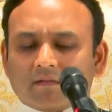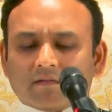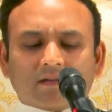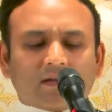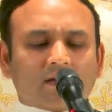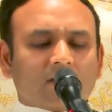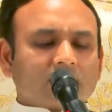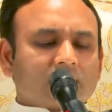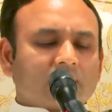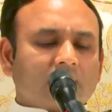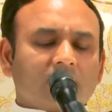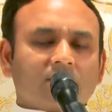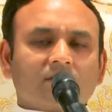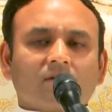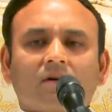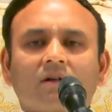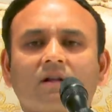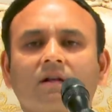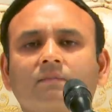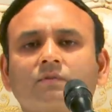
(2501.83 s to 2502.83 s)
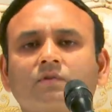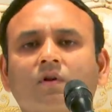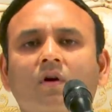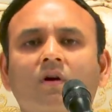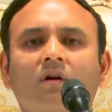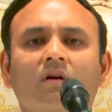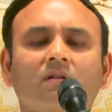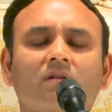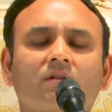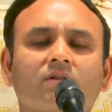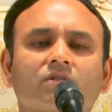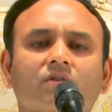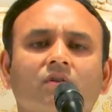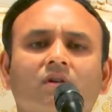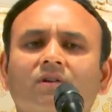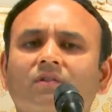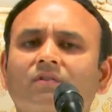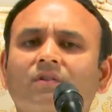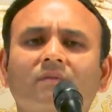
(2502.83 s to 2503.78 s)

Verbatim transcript: or dark skinned or I'm tall or short.